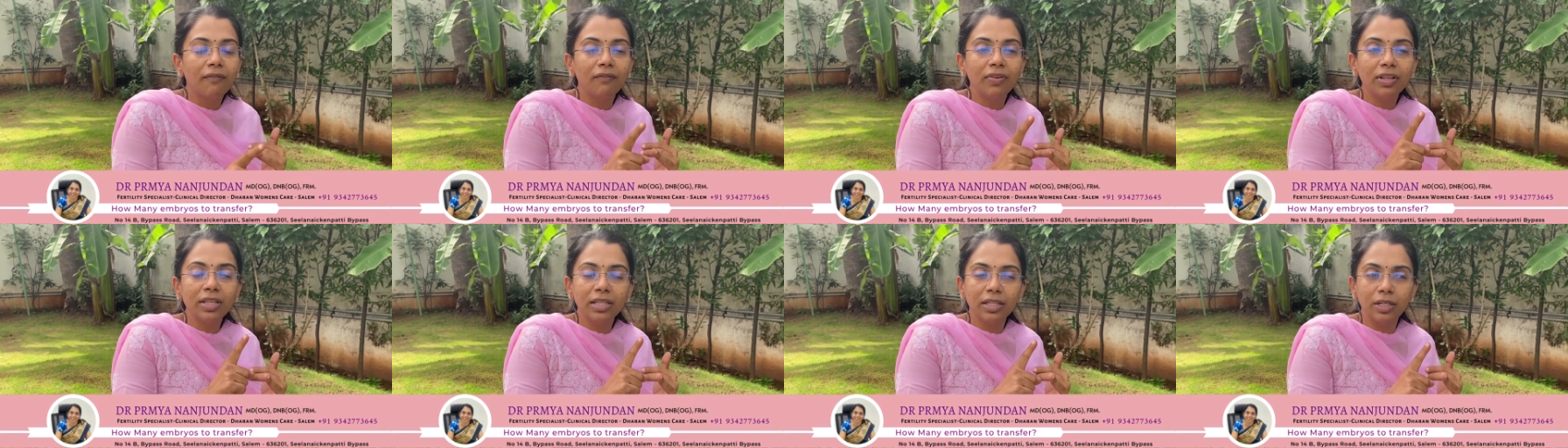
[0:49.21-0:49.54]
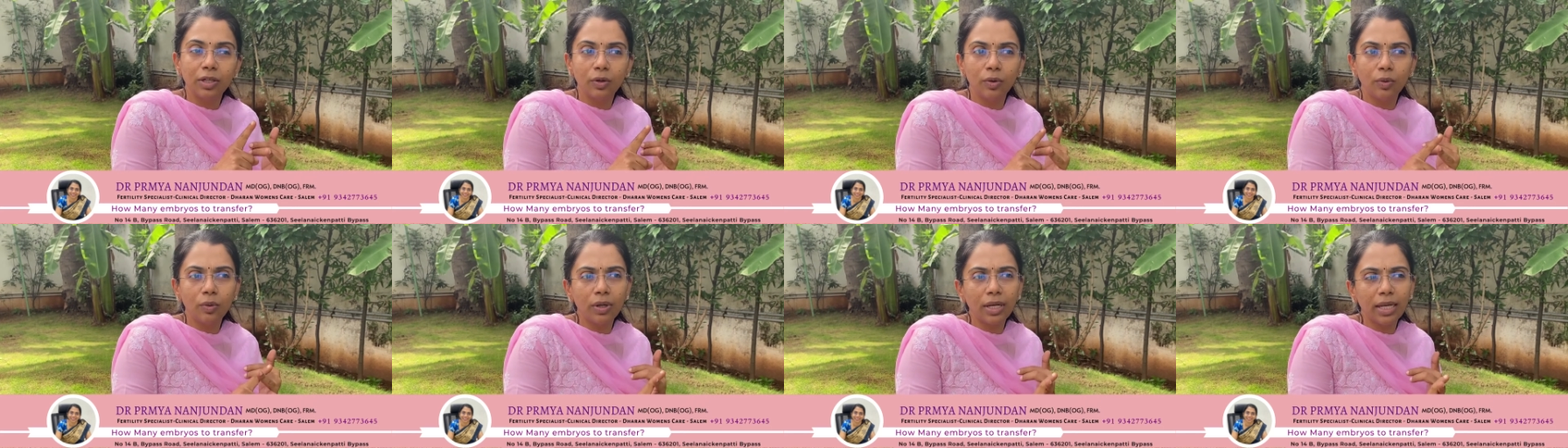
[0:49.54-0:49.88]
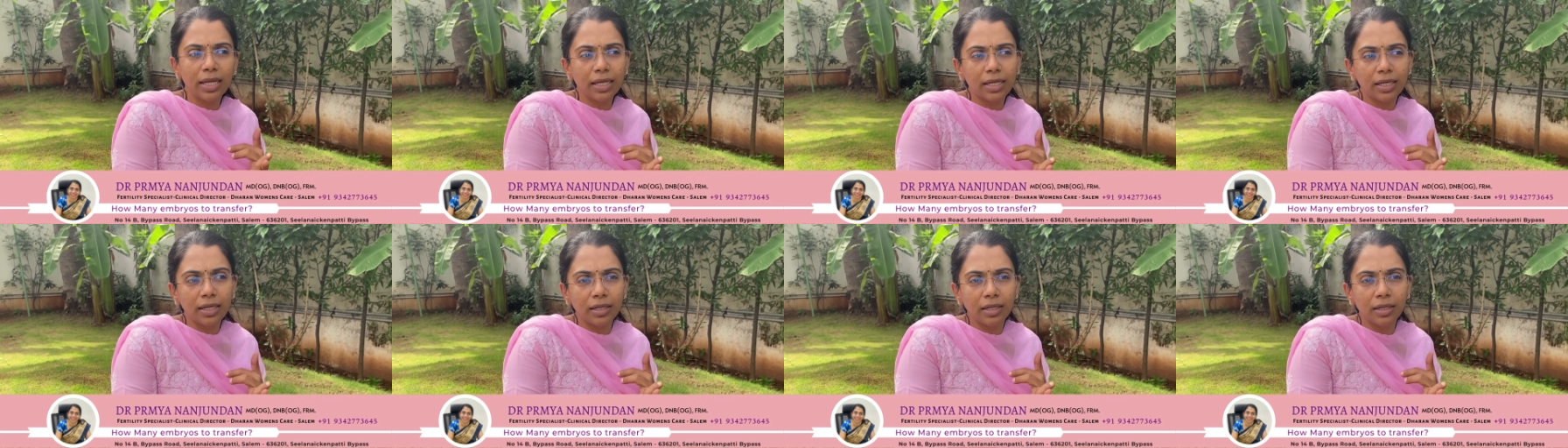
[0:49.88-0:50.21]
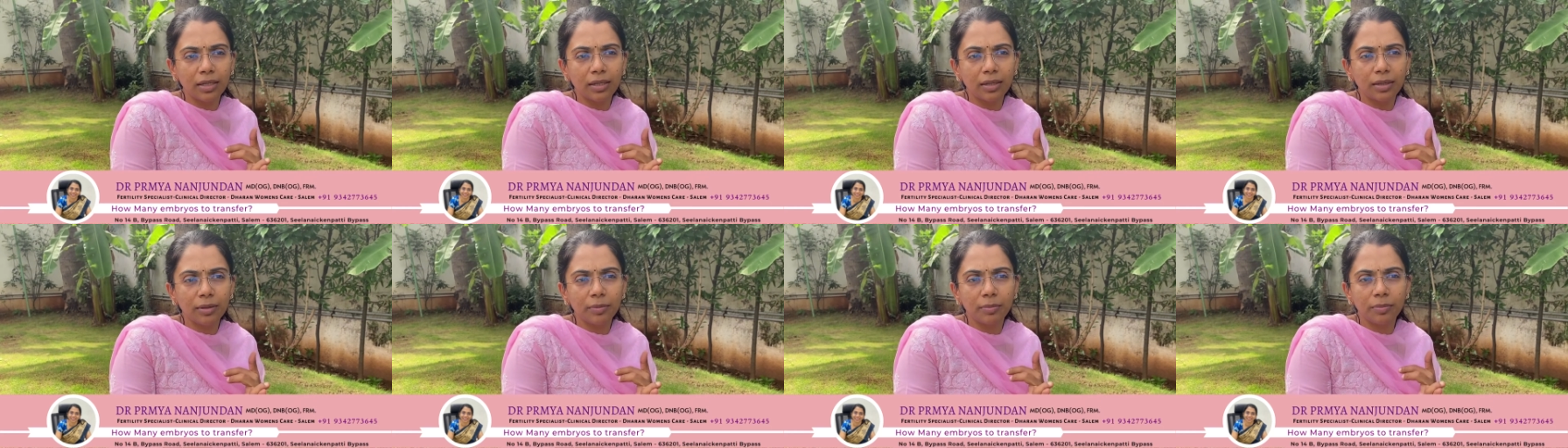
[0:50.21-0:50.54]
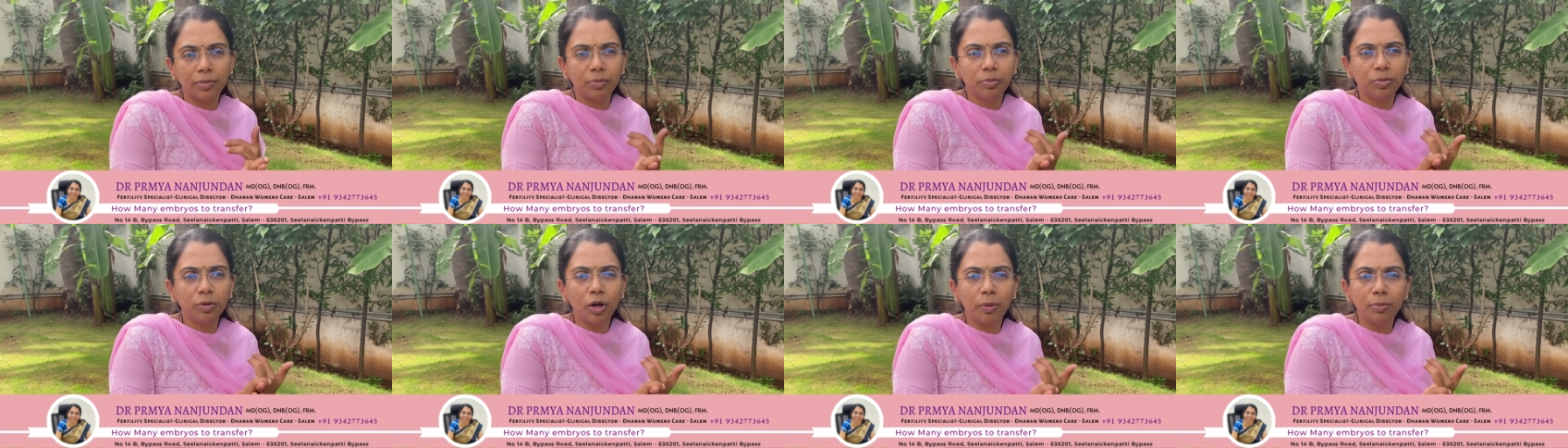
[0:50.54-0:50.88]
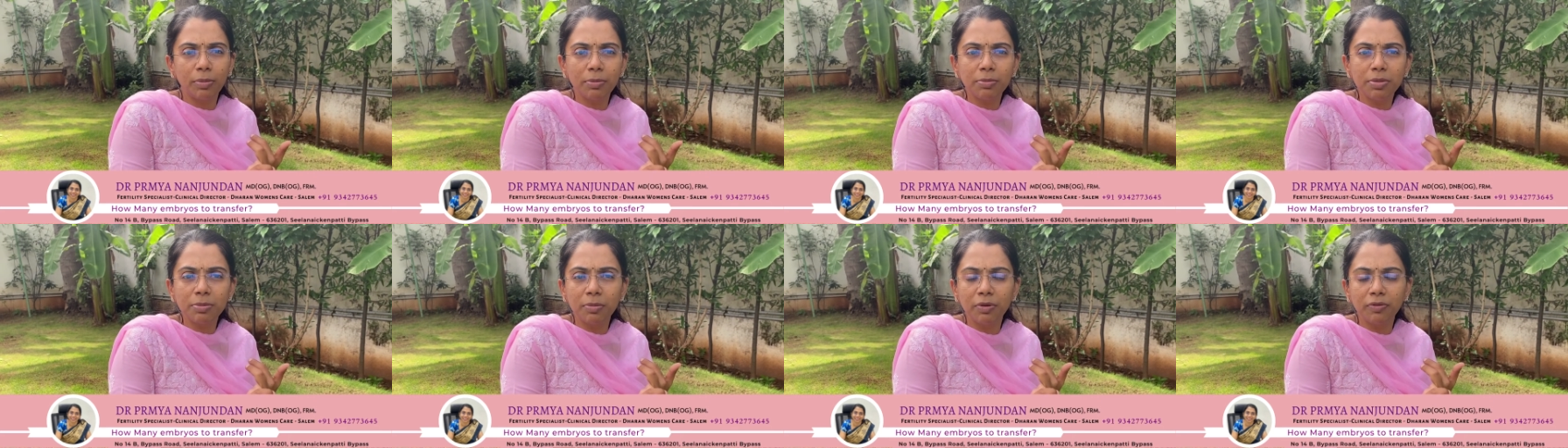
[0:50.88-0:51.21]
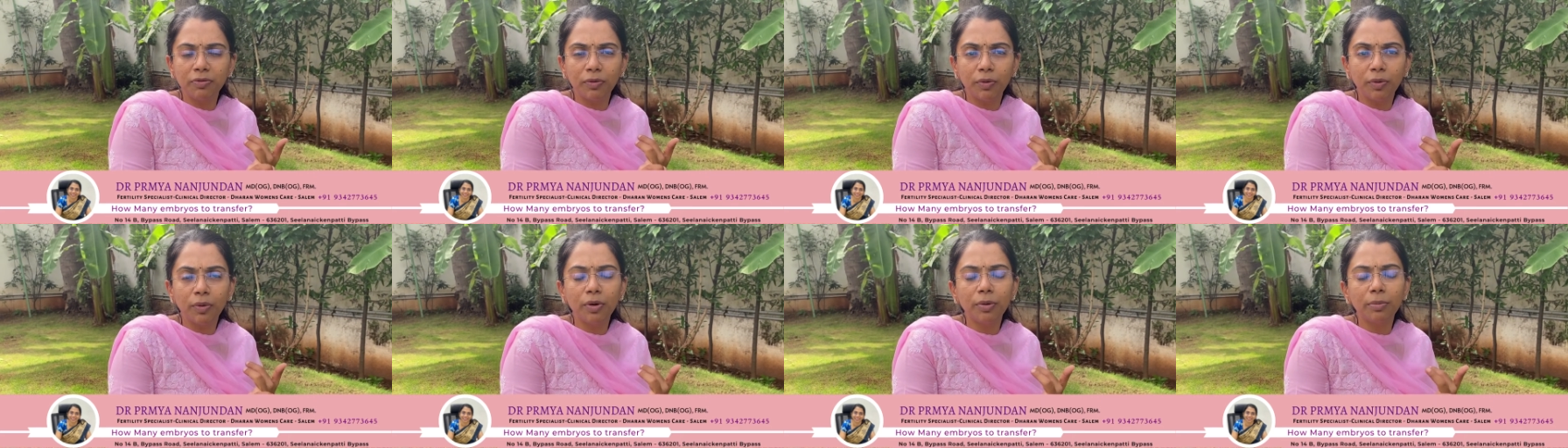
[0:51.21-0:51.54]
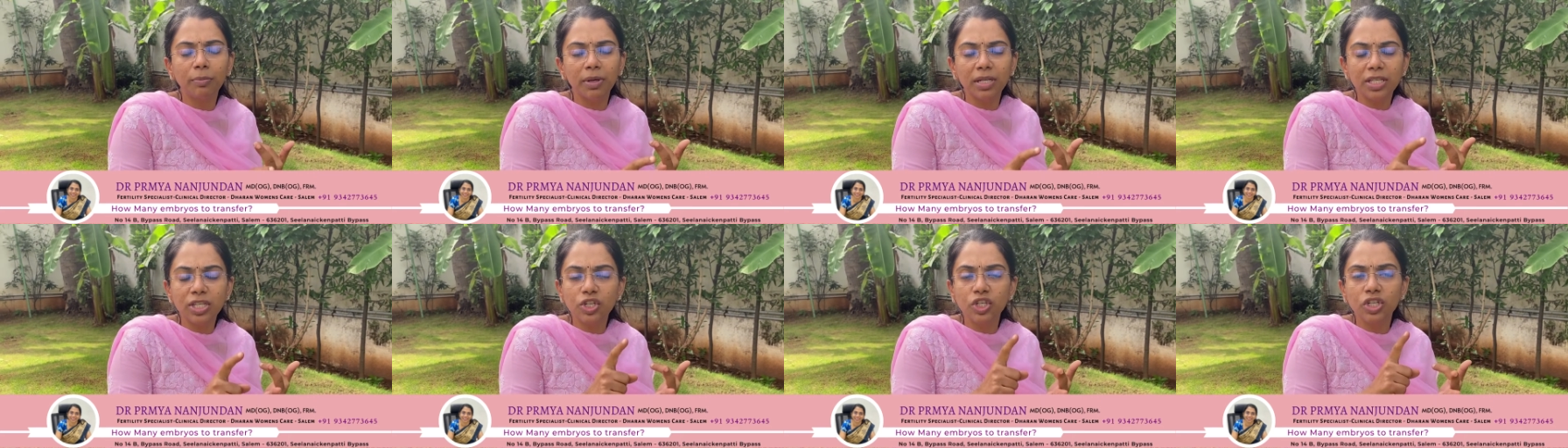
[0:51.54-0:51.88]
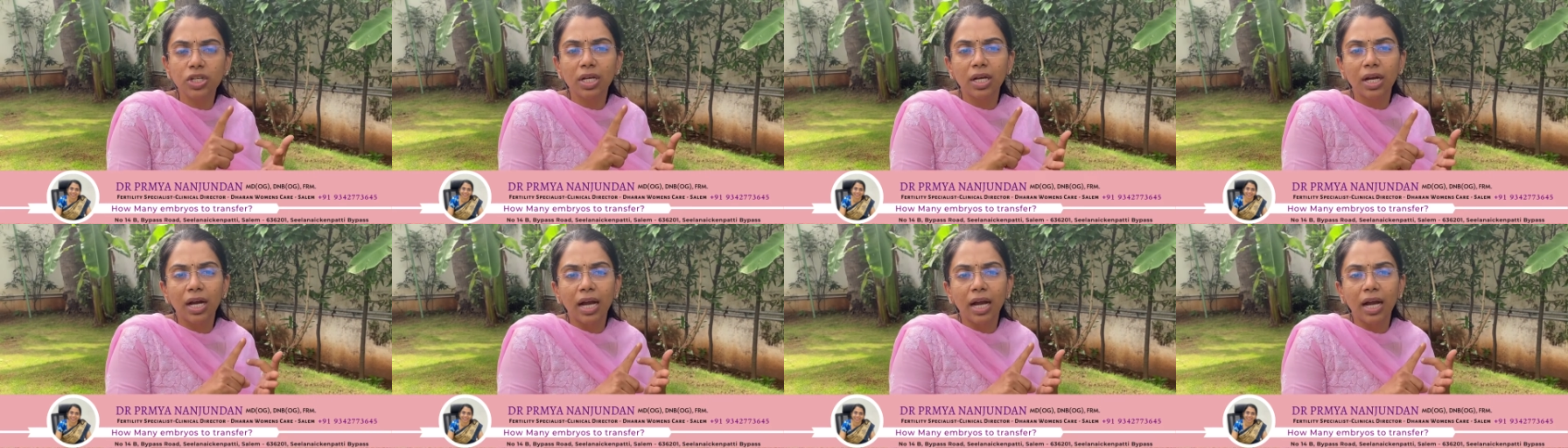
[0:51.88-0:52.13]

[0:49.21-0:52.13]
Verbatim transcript: with no like uh, problems before much